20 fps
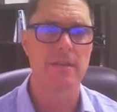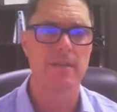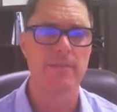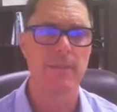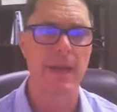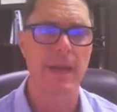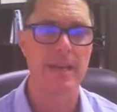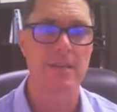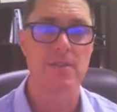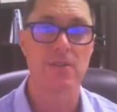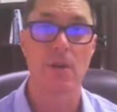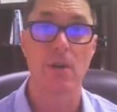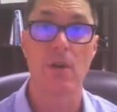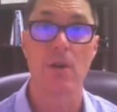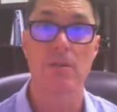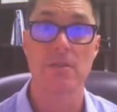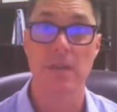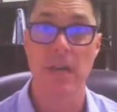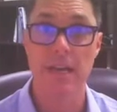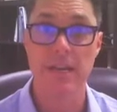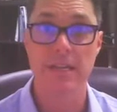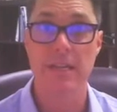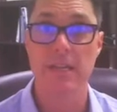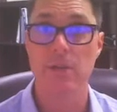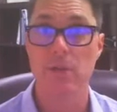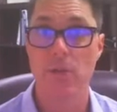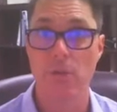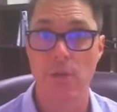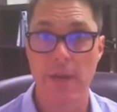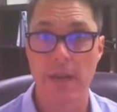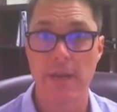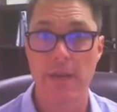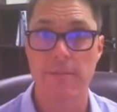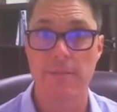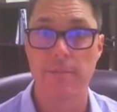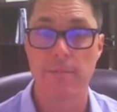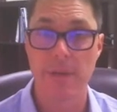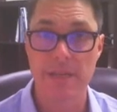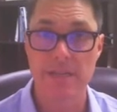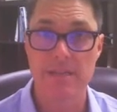banks are tightening credit
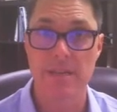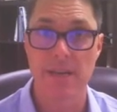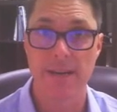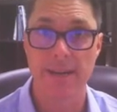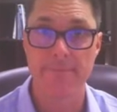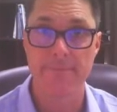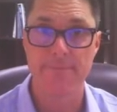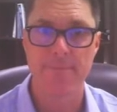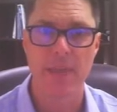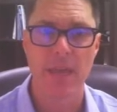big time,